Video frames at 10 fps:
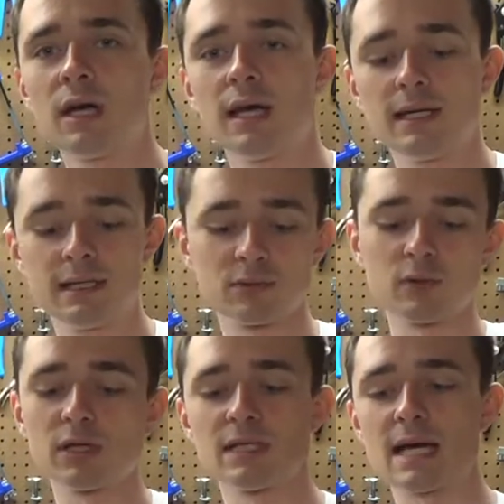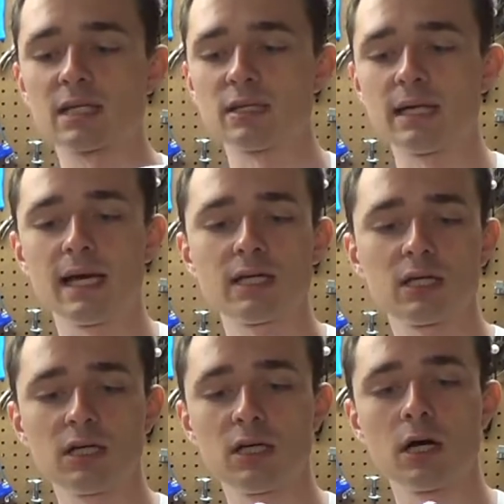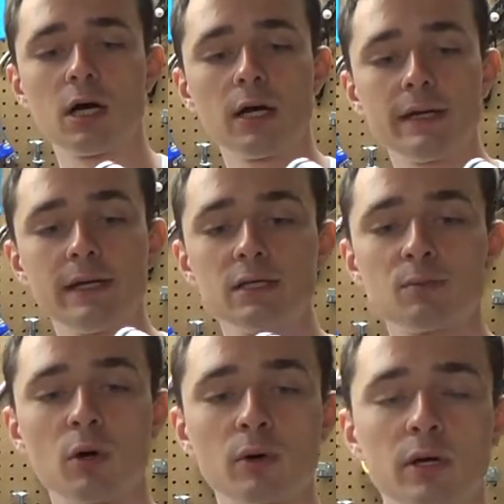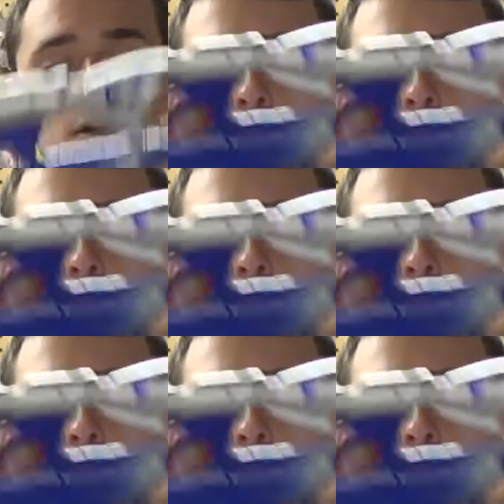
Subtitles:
And this one doesn't actually catch. It is broken.